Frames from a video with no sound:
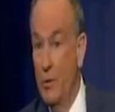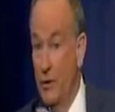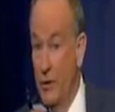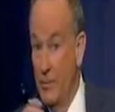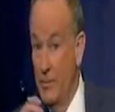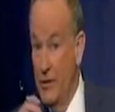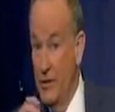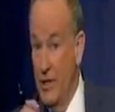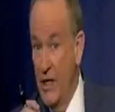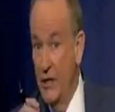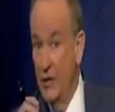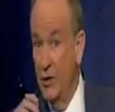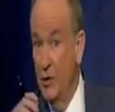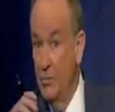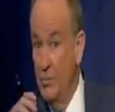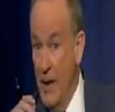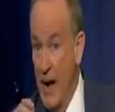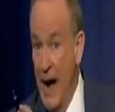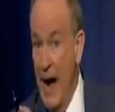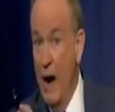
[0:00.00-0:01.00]
with the potential
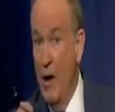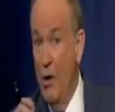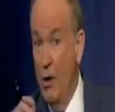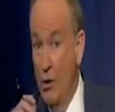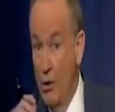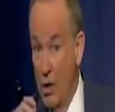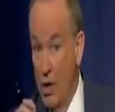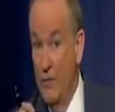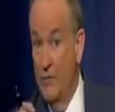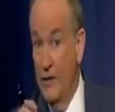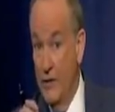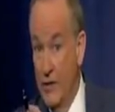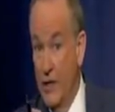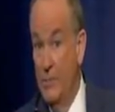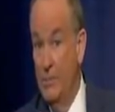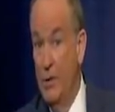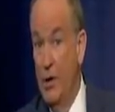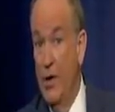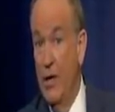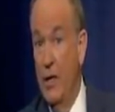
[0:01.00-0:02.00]
power of the
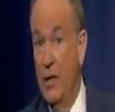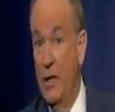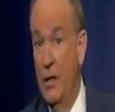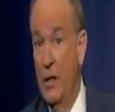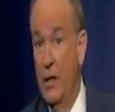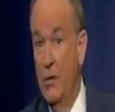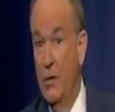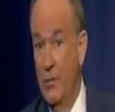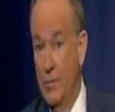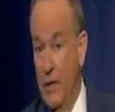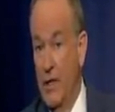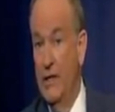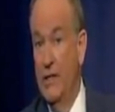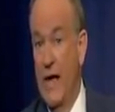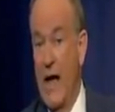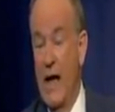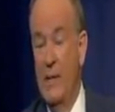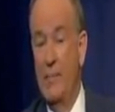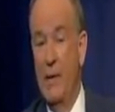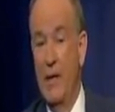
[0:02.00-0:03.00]
Tea Party would be
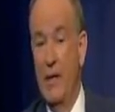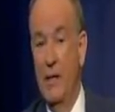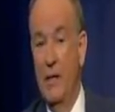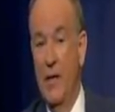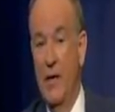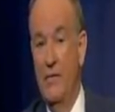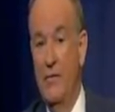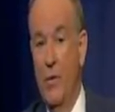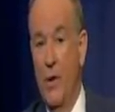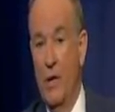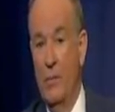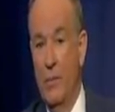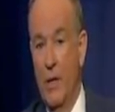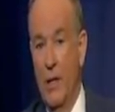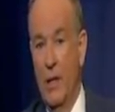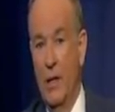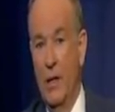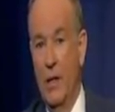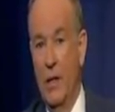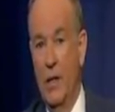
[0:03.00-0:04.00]
attacked by the left-wing
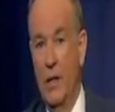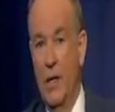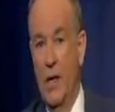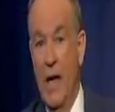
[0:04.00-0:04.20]
media.